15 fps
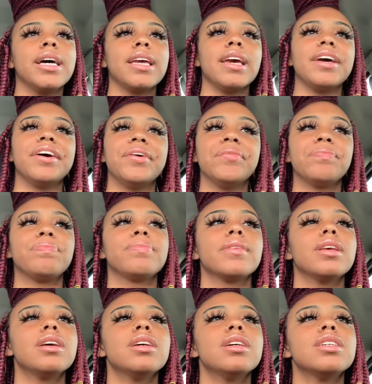But yeah.
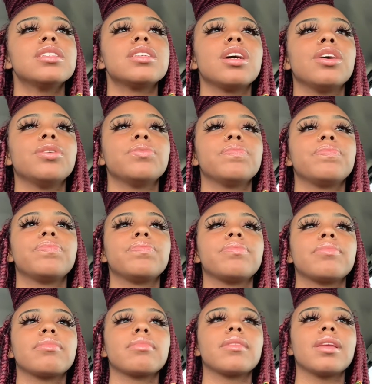So
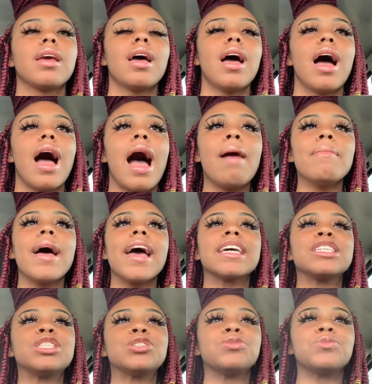I'm
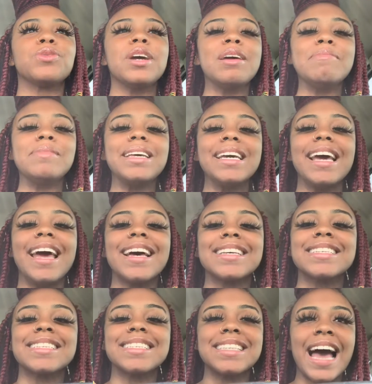extremely
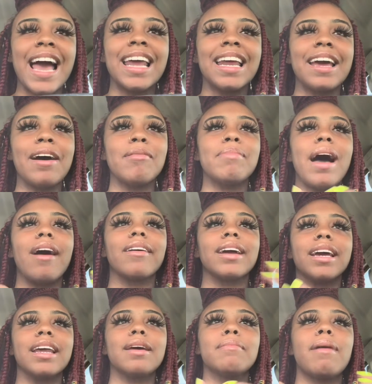excited about
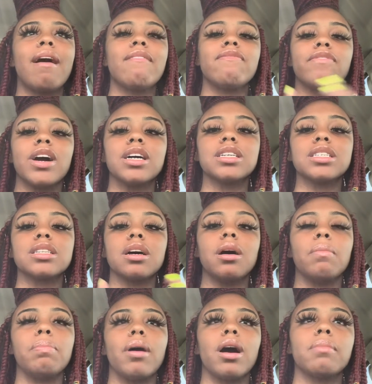getting my first
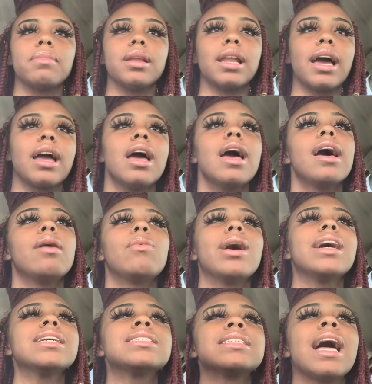apartment
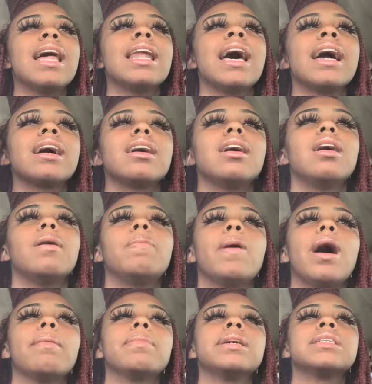Well, it's not like an
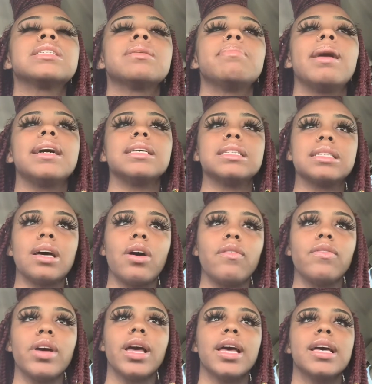apartment to
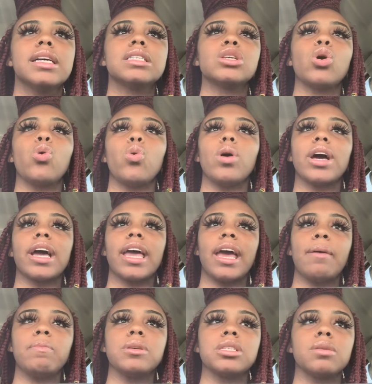myself. It's an
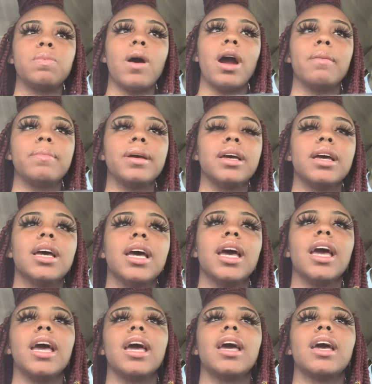on-campus
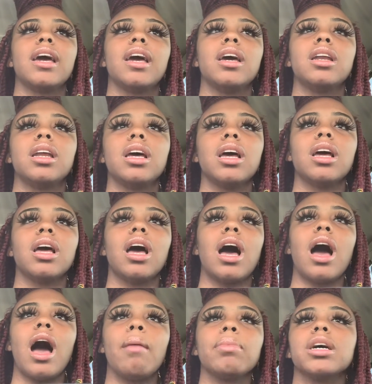apartment
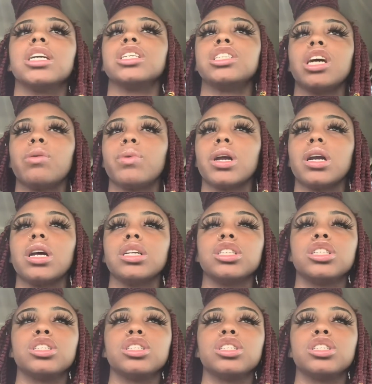and I'm gonna share with another